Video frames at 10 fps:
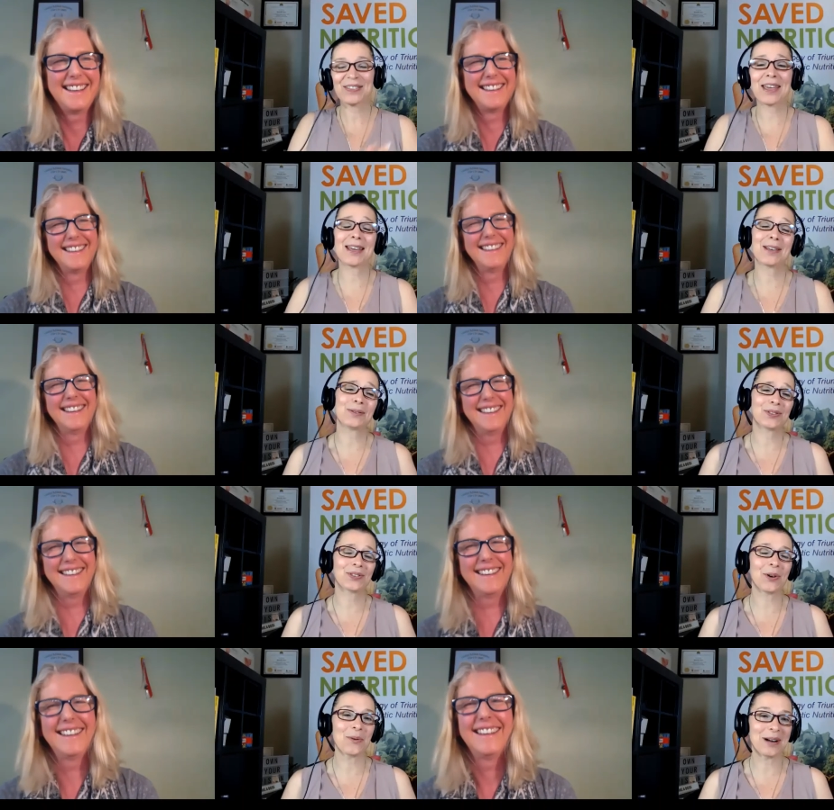Speaker 1: Thank you
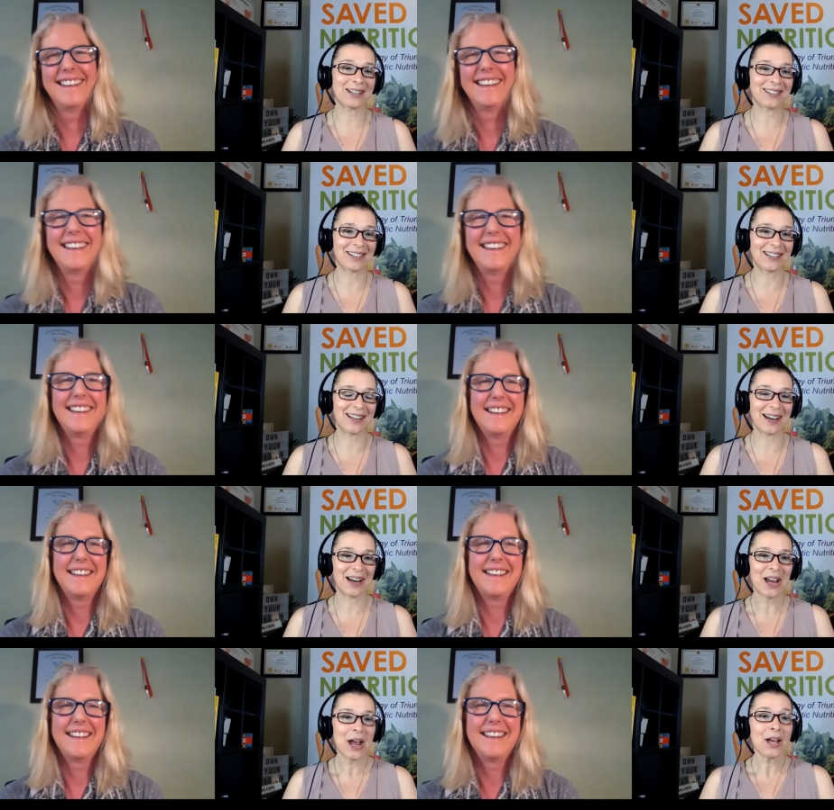so much, Linda.
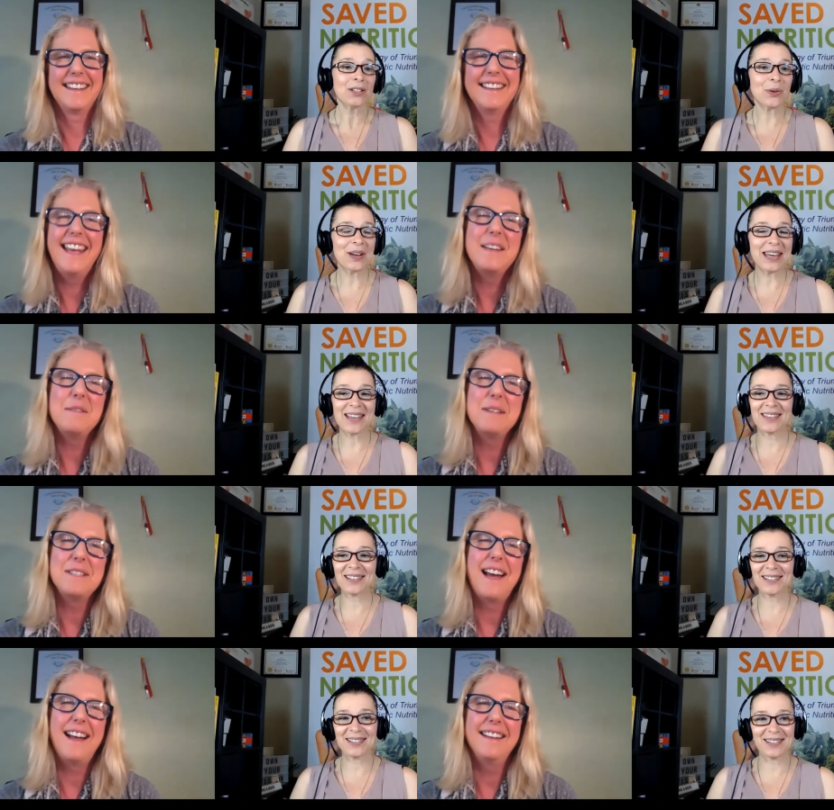Thank so again, you.
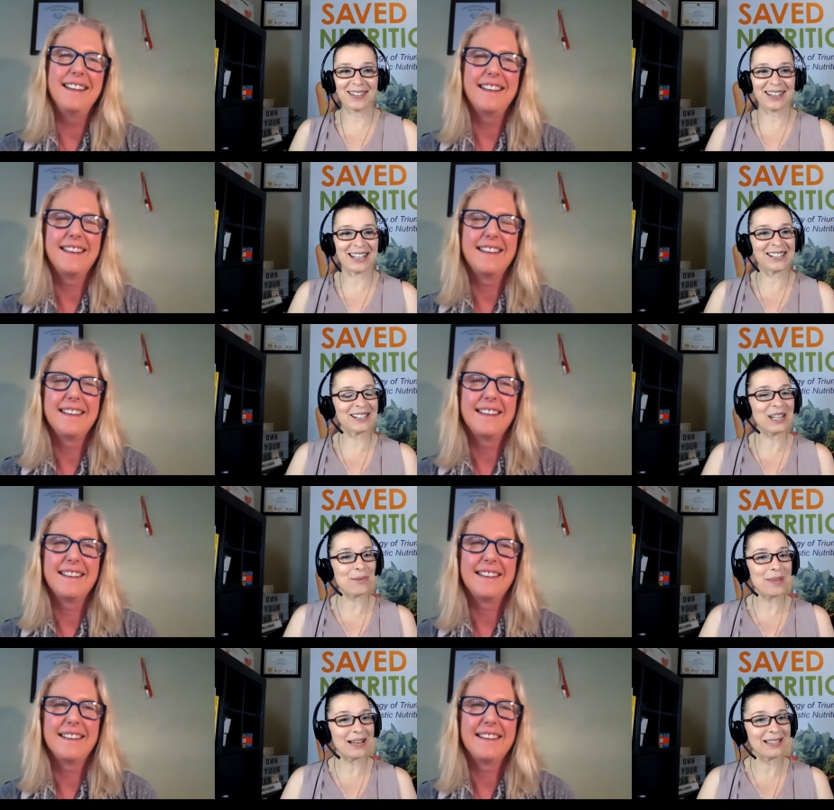this is this is the
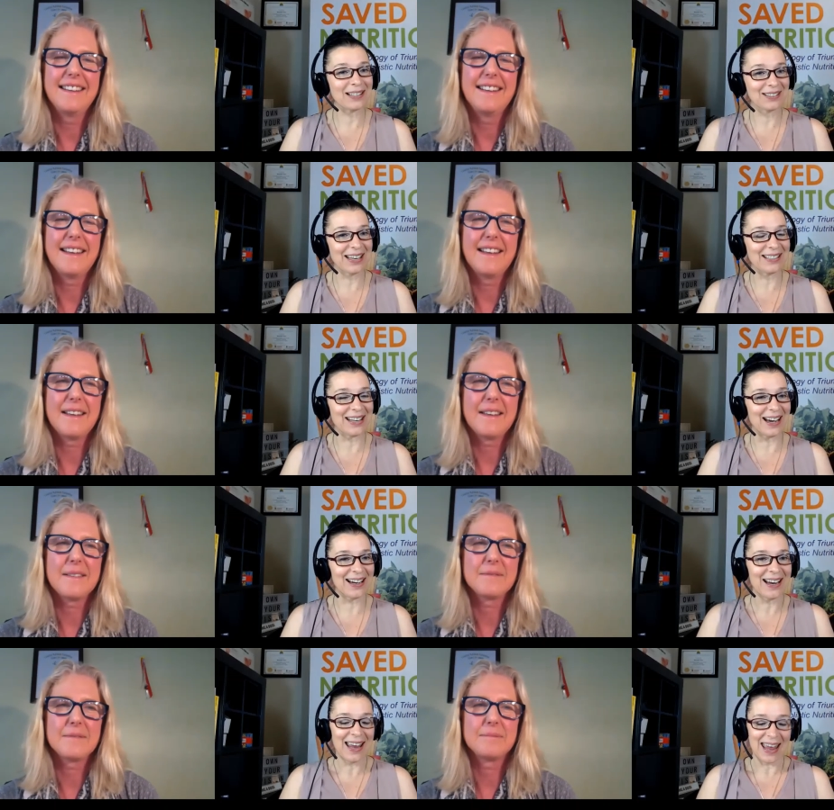amazing Linda,
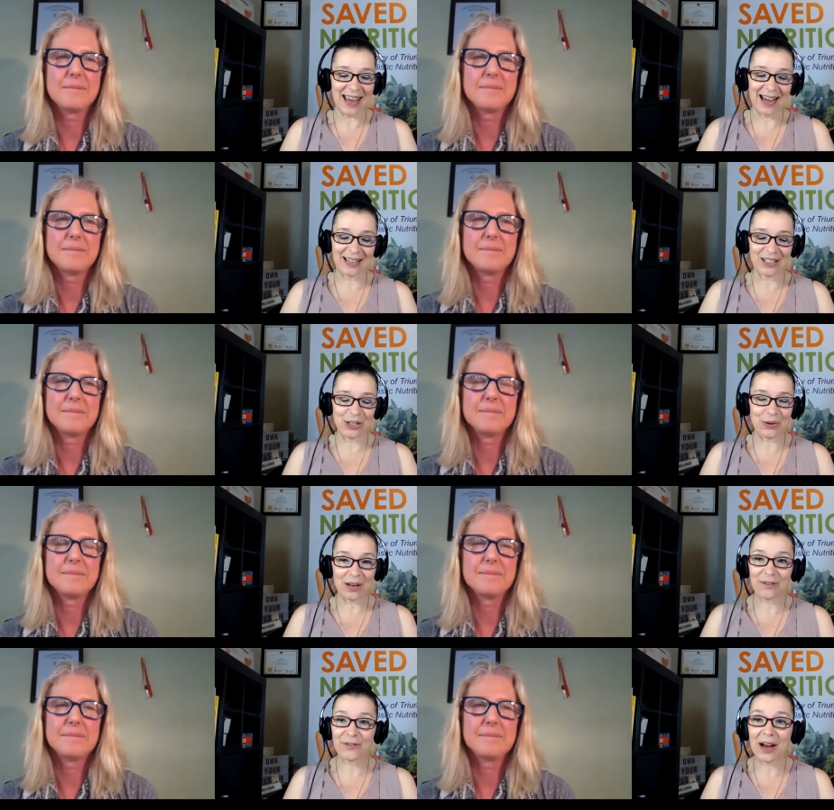and you
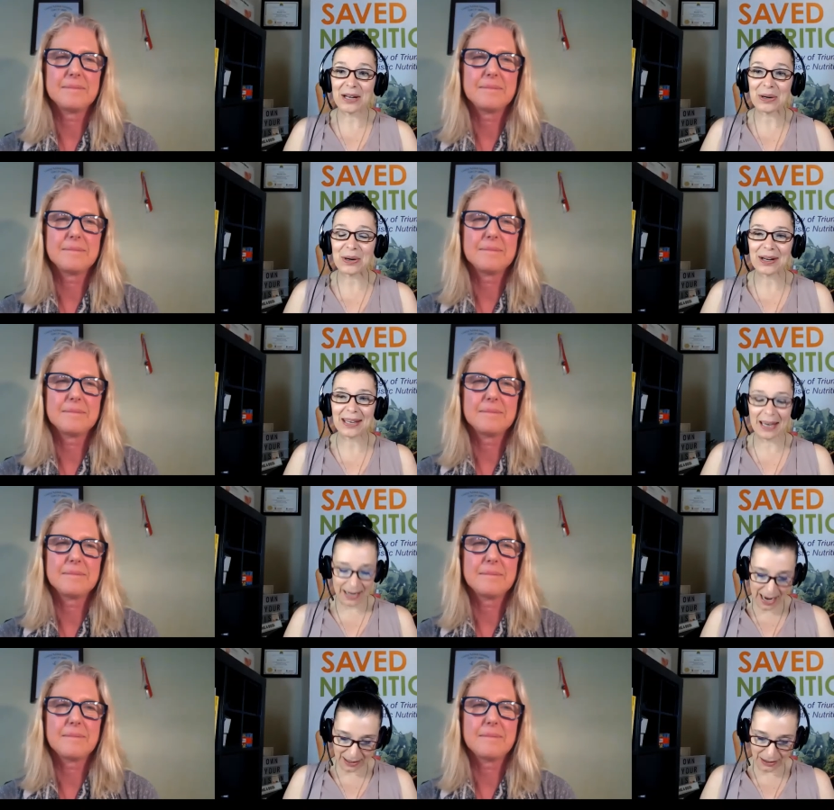can find her
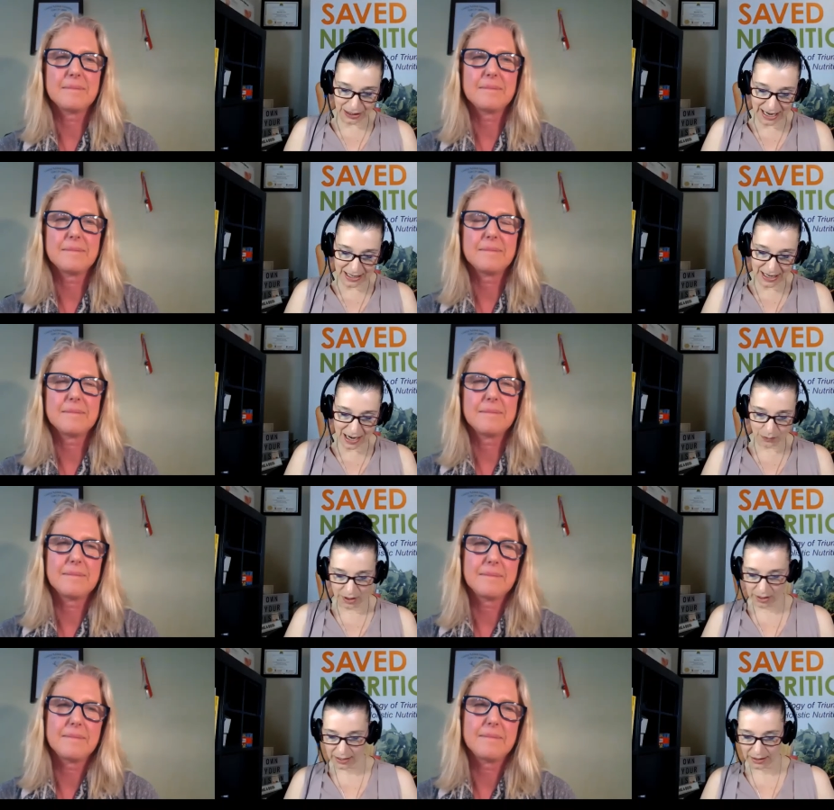again at Linda.
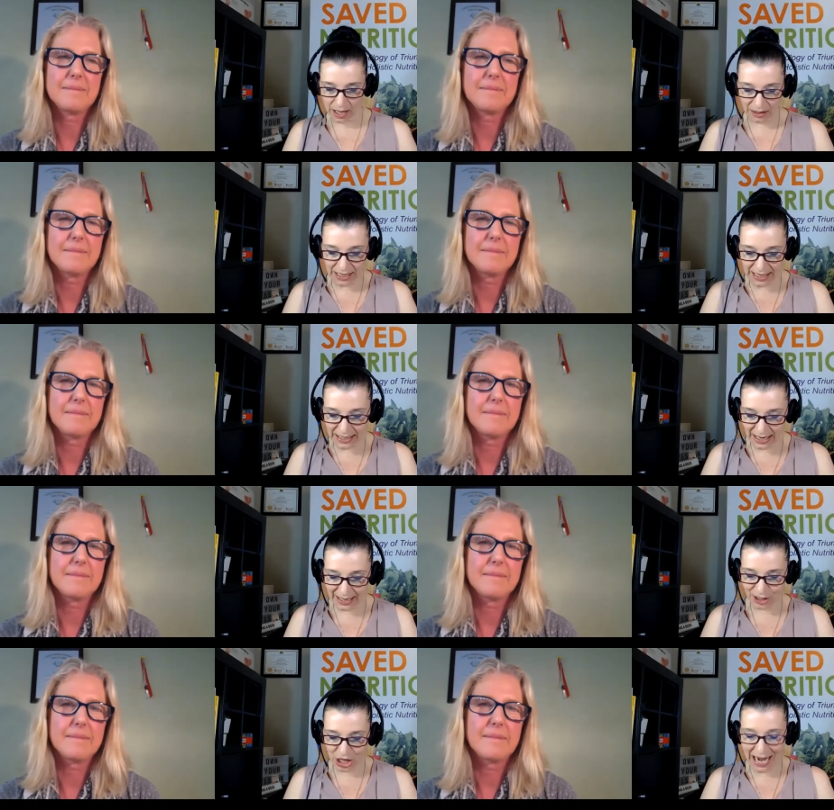Where did I say that? Linda
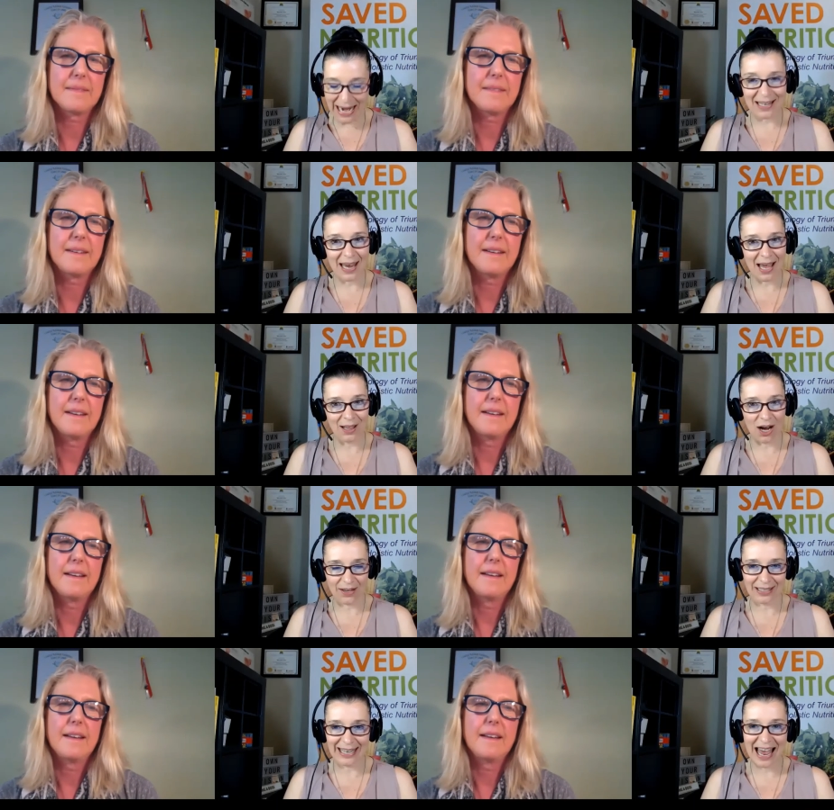J Kellock.
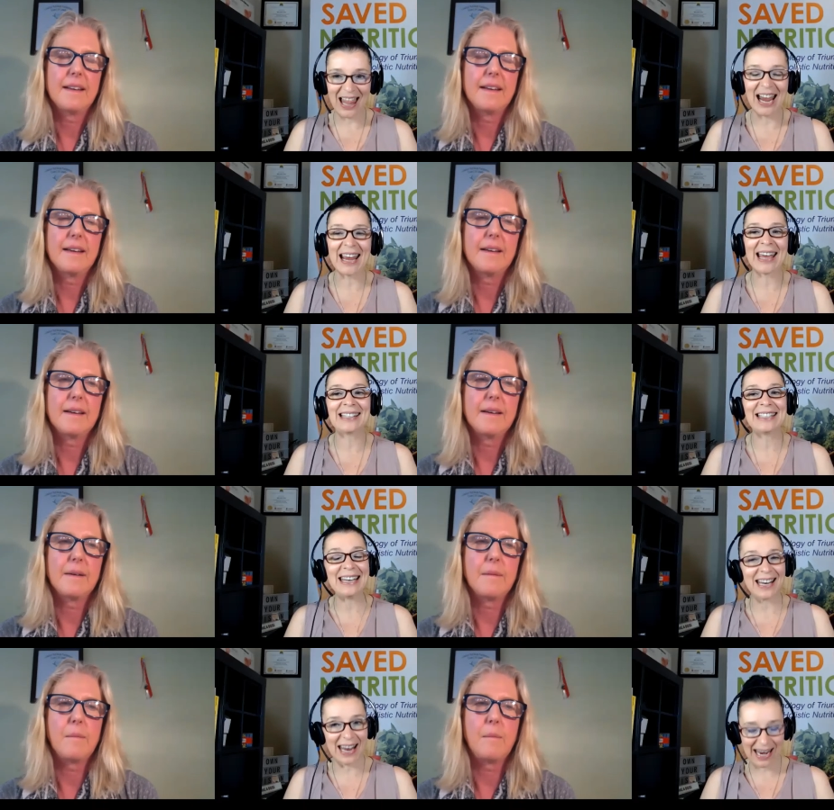That's L I N
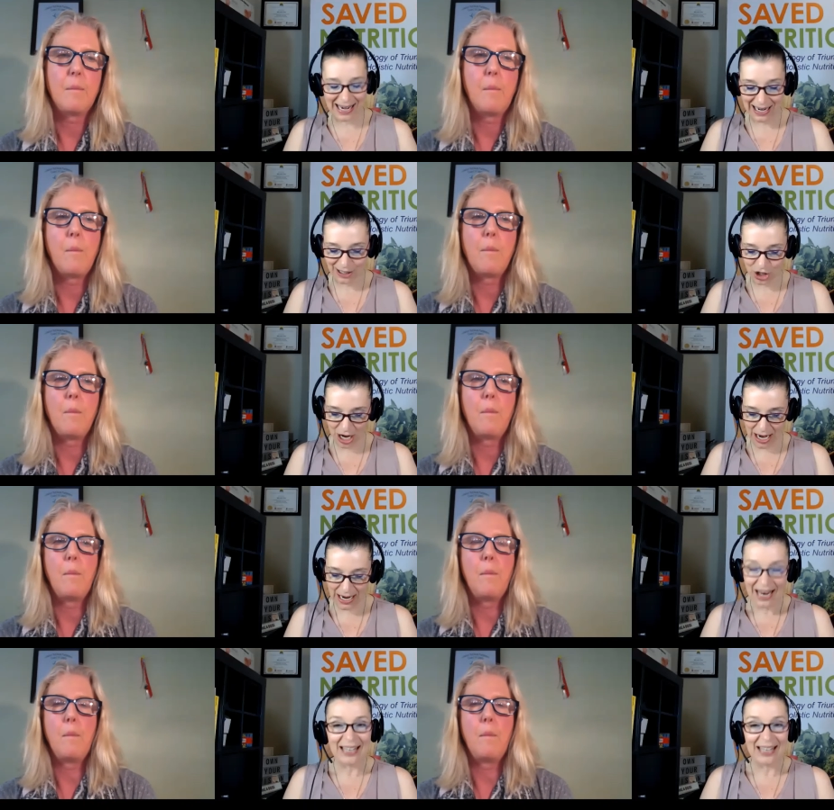D A J